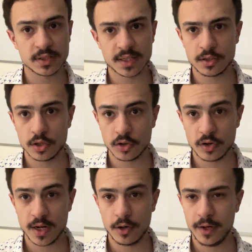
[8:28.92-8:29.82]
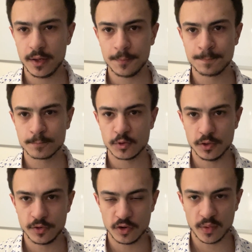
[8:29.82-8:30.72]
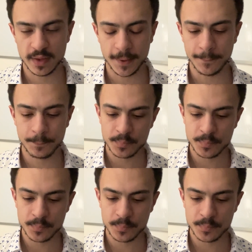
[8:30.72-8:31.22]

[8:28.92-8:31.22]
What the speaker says: Sounds like a great idea, nothing wrong with that.